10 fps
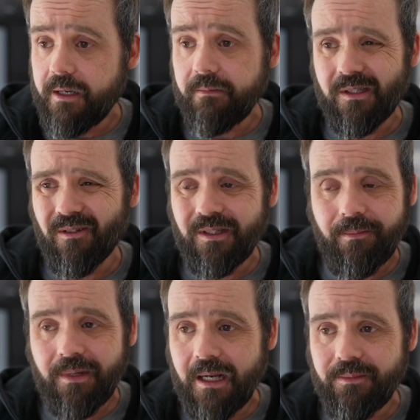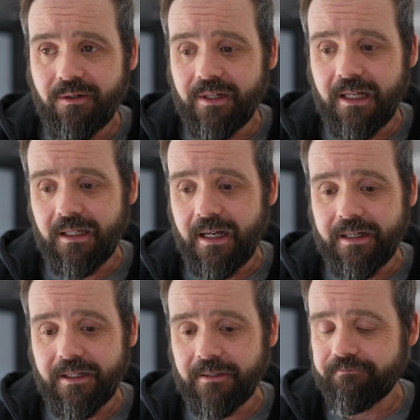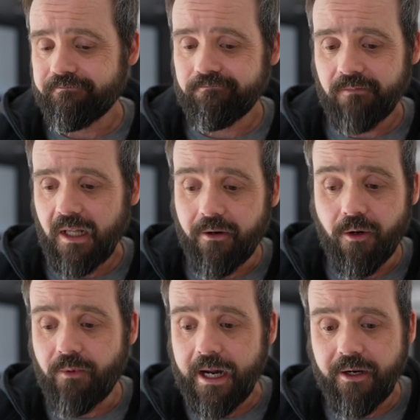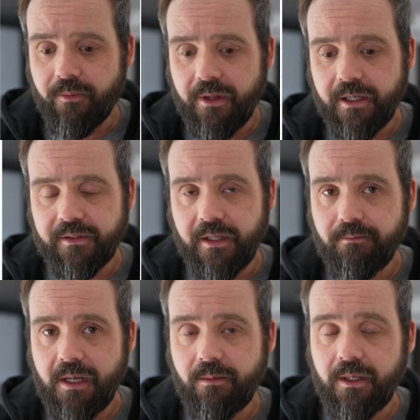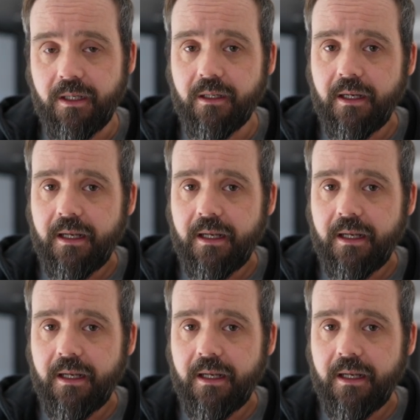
And so sometimes you'll get like, I don't know, random things like maybe